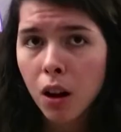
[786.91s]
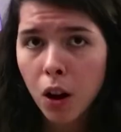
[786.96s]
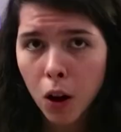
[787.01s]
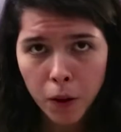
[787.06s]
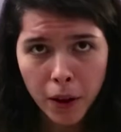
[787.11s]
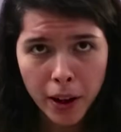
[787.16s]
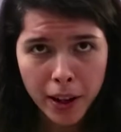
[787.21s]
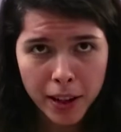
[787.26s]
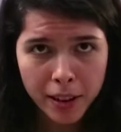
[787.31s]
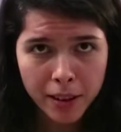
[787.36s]
All
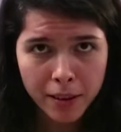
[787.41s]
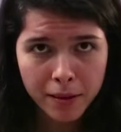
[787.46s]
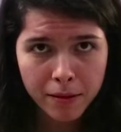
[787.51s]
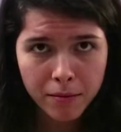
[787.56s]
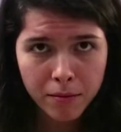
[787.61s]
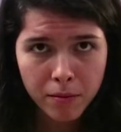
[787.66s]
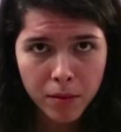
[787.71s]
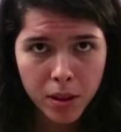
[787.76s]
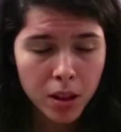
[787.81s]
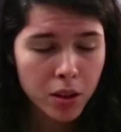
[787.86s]
right,
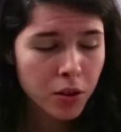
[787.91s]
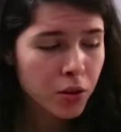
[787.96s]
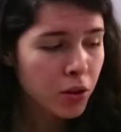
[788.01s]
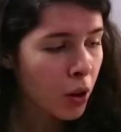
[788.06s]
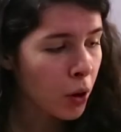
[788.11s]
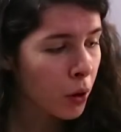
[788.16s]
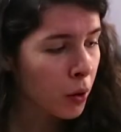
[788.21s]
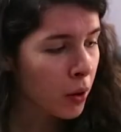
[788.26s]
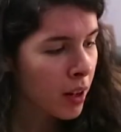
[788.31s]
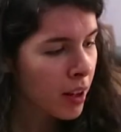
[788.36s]

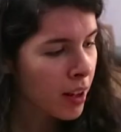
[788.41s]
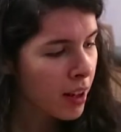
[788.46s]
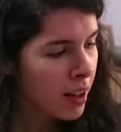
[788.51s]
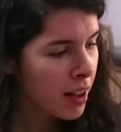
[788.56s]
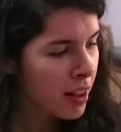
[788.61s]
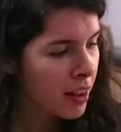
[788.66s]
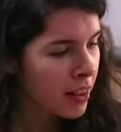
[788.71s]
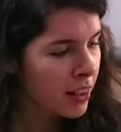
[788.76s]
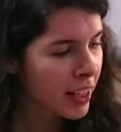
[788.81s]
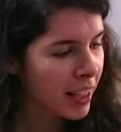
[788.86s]
so
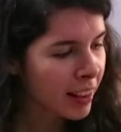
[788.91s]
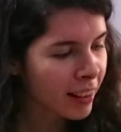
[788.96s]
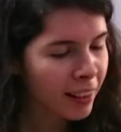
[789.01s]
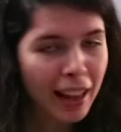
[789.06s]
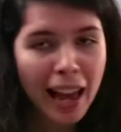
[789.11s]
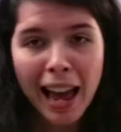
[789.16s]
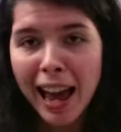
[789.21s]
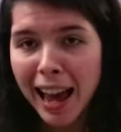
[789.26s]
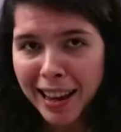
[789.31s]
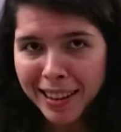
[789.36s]
the
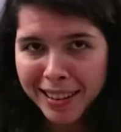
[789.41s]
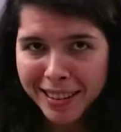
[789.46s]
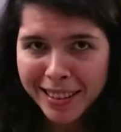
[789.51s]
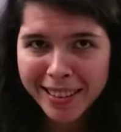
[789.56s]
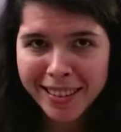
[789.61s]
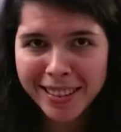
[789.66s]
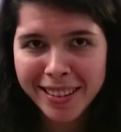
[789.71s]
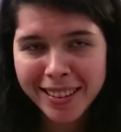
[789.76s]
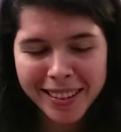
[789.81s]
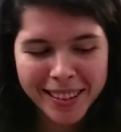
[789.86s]

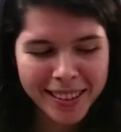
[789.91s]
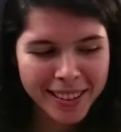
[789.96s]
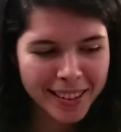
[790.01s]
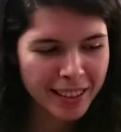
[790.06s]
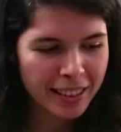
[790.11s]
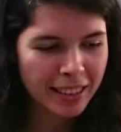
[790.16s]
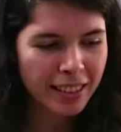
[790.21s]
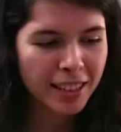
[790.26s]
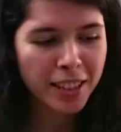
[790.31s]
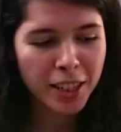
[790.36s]
last
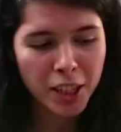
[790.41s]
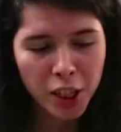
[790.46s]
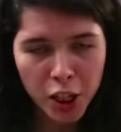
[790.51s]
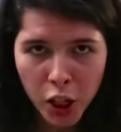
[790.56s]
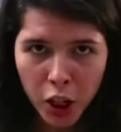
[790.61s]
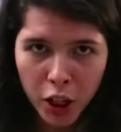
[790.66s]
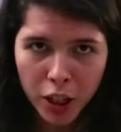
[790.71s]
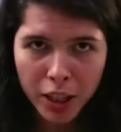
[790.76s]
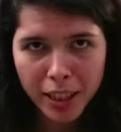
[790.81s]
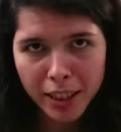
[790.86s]

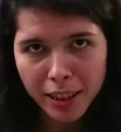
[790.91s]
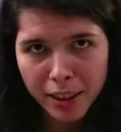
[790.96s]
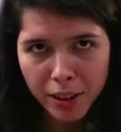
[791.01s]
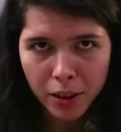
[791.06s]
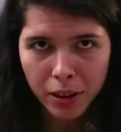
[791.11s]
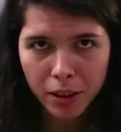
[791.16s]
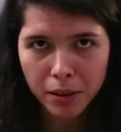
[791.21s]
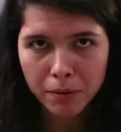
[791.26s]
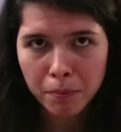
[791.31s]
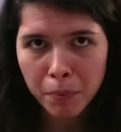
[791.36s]
curtain
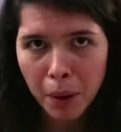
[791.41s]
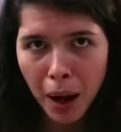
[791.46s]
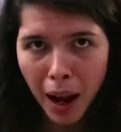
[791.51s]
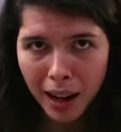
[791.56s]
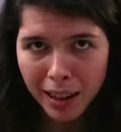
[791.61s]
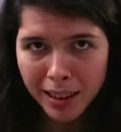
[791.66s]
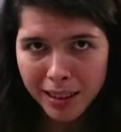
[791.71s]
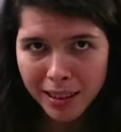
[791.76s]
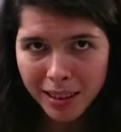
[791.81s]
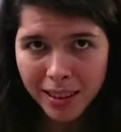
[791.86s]
or
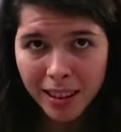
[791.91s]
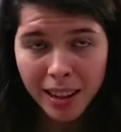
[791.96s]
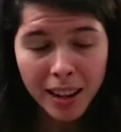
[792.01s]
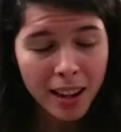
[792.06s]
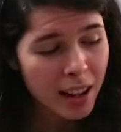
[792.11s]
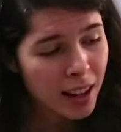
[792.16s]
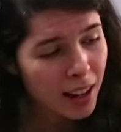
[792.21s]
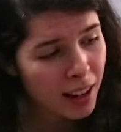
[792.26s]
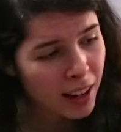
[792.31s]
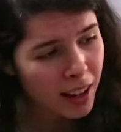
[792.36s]
box
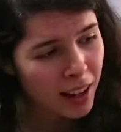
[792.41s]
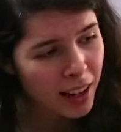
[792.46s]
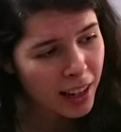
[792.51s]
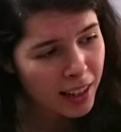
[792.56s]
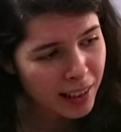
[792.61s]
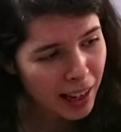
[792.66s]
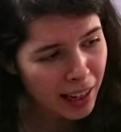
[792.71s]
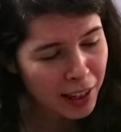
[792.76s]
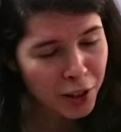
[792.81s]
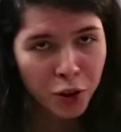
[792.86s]

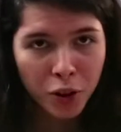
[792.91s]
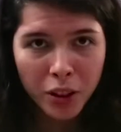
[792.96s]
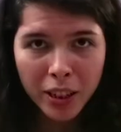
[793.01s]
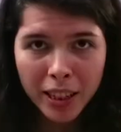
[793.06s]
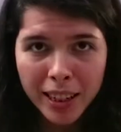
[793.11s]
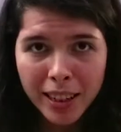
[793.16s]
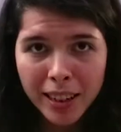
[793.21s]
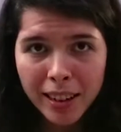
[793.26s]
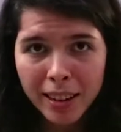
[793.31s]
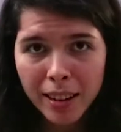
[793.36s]
is
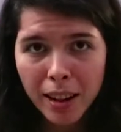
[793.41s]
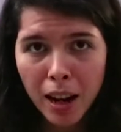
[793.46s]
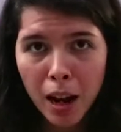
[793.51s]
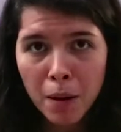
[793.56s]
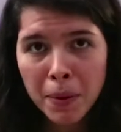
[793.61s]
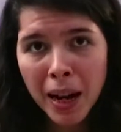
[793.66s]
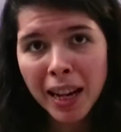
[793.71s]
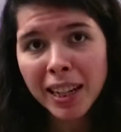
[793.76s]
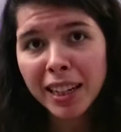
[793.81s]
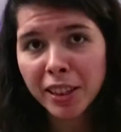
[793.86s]
actually a
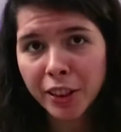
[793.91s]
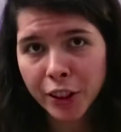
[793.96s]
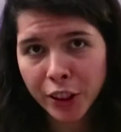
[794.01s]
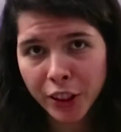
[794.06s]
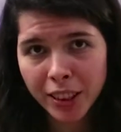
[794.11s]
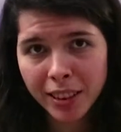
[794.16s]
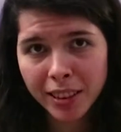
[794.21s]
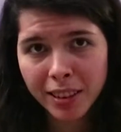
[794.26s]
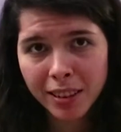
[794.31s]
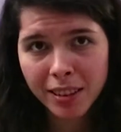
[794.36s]

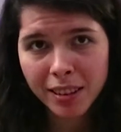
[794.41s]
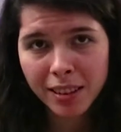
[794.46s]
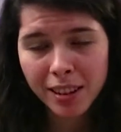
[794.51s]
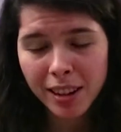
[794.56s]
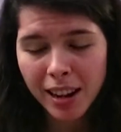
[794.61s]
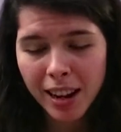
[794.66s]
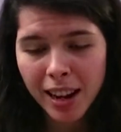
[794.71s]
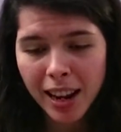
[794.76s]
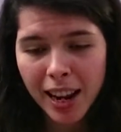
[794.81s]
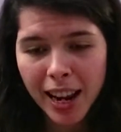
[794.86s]
monitor.
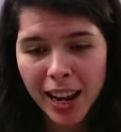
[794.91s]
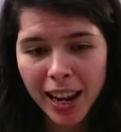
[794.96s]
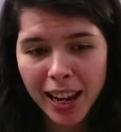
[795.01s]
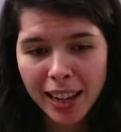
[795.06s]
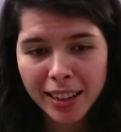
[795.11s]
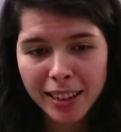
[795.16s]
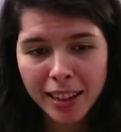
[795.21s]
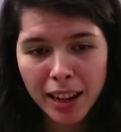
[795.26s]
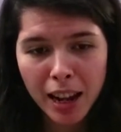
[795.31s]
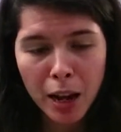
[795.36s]

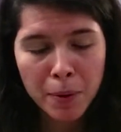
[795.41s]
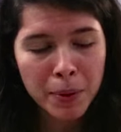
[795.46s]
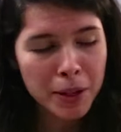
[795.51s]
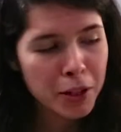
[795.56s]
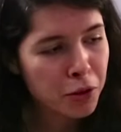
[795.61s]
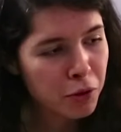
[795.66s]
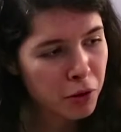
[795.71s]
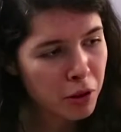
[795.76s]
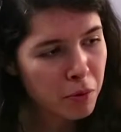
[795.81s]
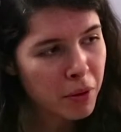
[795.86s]
And I'm
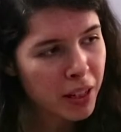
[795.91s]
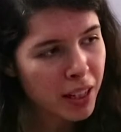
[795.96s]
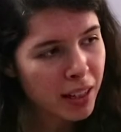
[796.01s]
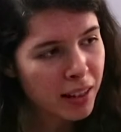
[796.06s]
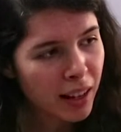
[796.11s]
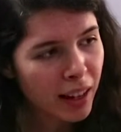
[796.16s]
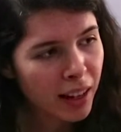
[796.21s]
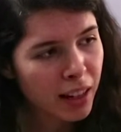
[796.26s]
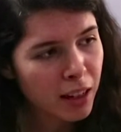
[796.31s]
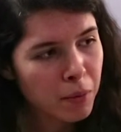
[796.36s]
extremely
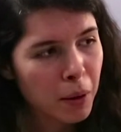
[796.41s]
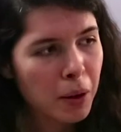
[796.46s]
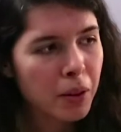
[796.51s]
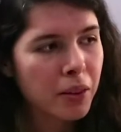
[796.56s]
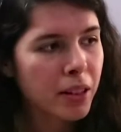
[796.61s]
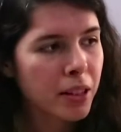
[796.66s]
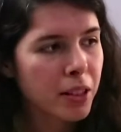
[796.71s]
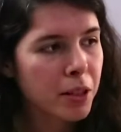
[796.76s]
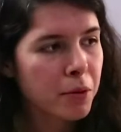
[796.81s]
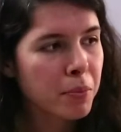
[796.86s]
excited
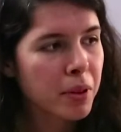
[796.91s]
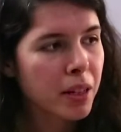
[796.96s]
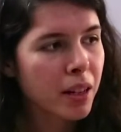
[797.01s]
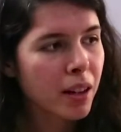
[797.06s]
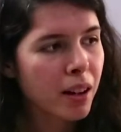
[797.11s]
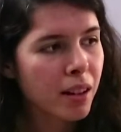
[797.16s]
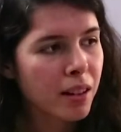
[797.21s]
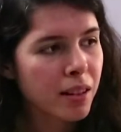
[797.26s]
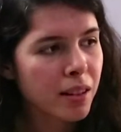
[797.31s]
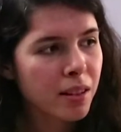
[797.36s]
about this
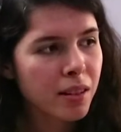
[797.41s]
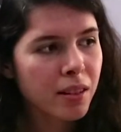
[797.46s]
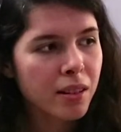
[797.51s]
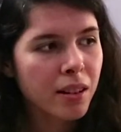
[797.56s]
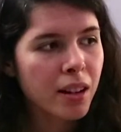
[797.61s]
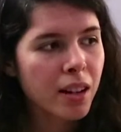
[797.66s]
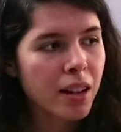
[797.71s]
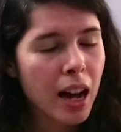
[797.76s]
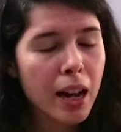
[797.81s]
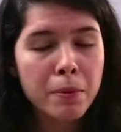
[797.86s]
because
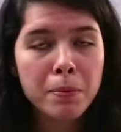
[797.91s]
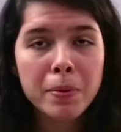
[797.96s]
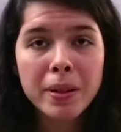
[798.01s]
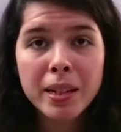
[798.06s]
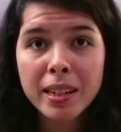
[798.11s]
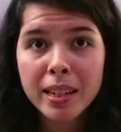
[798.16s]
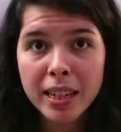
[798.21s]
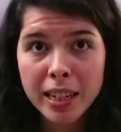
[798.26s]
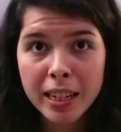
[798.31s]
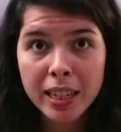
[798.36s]
I've
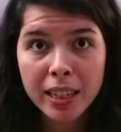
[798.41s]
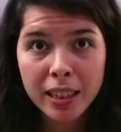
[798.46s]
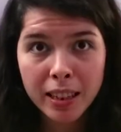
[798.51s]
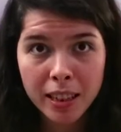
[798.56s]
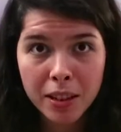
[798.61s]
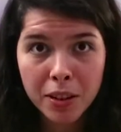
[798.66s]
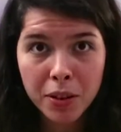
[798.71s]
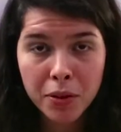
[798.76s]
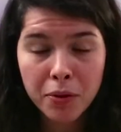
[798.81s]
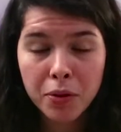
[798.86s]
been needing
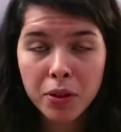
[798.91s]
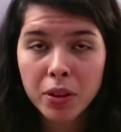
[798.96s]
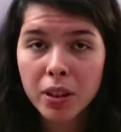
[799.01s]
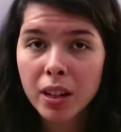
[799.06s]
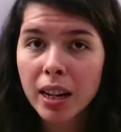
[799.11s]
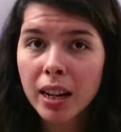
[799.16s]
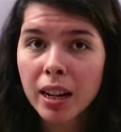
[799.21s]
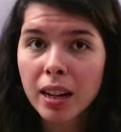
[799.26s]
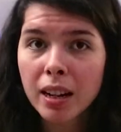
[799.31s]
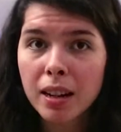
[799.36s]
this
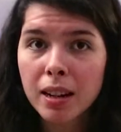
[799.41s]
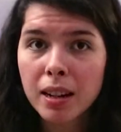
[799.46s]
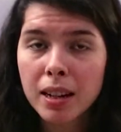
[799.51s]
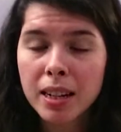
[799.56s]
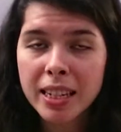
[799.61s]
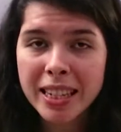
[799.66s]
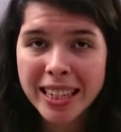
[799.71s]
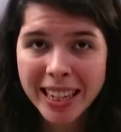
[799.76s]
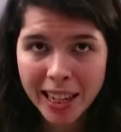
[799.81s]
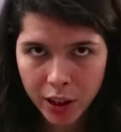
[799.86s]
for
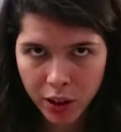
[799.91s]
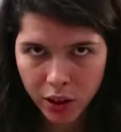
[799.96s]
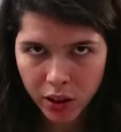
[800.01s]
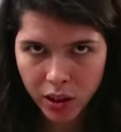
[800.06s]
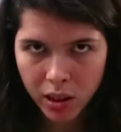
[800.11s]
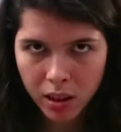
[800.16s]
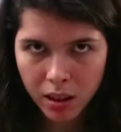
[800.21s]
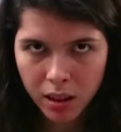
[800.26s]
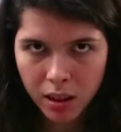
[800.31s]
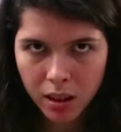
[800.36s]

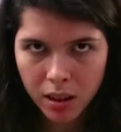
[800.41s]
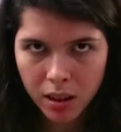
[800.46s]
years.